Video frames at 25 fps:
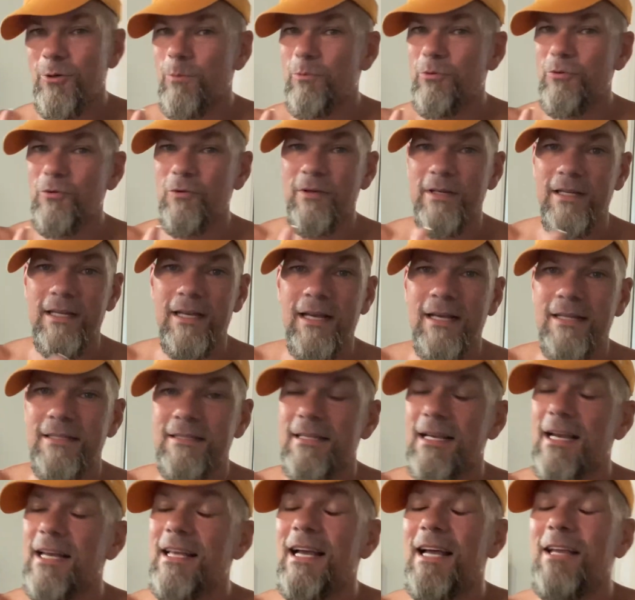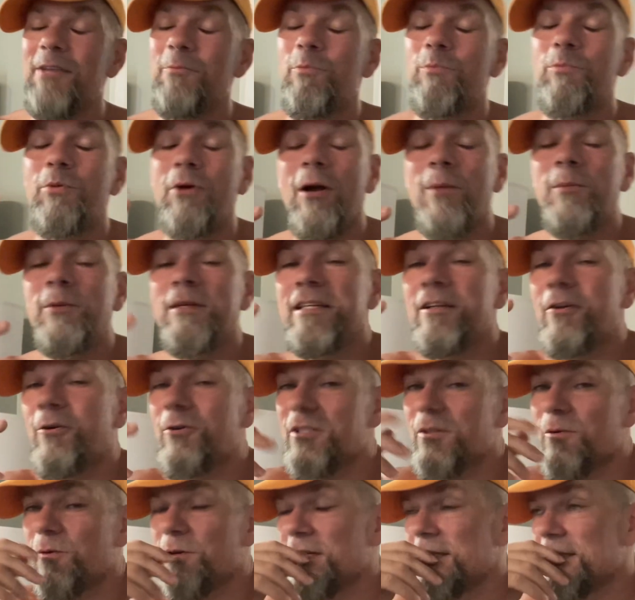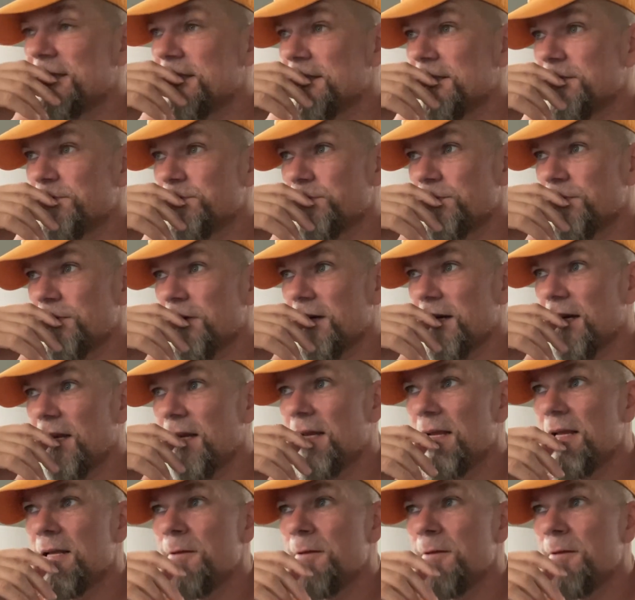brewing, guys. I, I probably ours already done, all right?